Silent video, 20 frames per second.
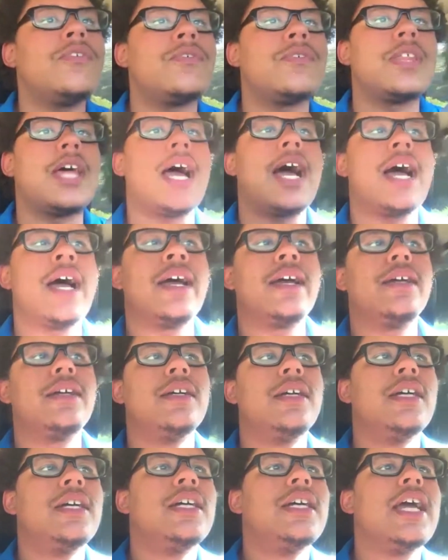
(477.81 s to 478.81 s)
of that
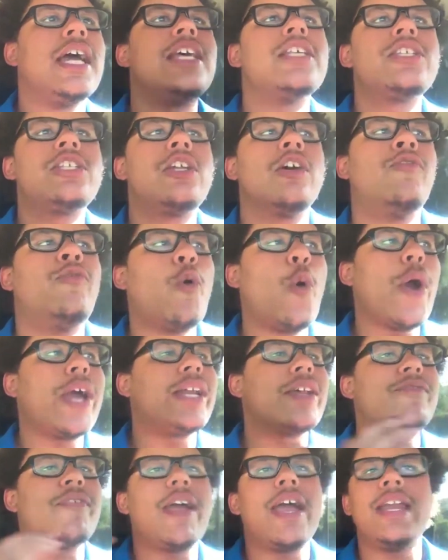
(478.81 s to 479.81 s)
is
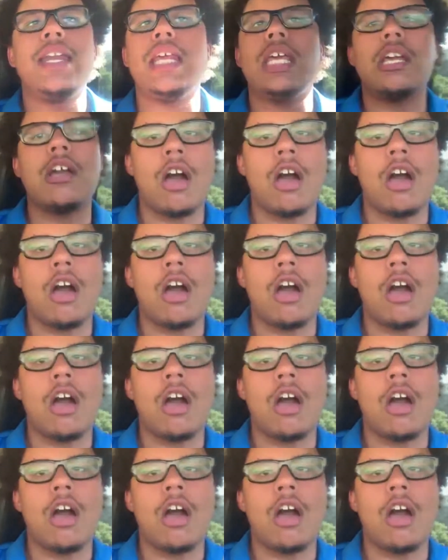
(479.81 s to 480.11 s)
devoid of any